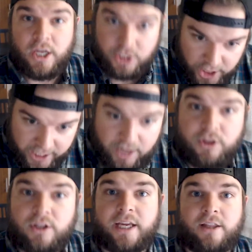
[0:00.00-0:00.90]
Check out
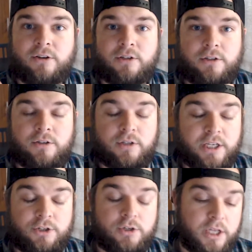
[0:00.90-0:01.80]
the link in
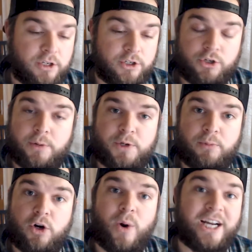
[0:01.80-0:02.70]
the description
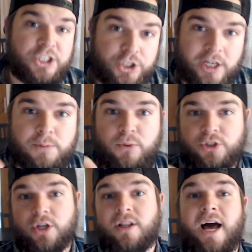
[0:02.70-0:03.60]
below. I just
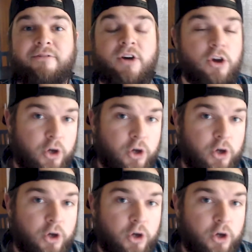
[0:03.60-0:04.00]
pushed it live.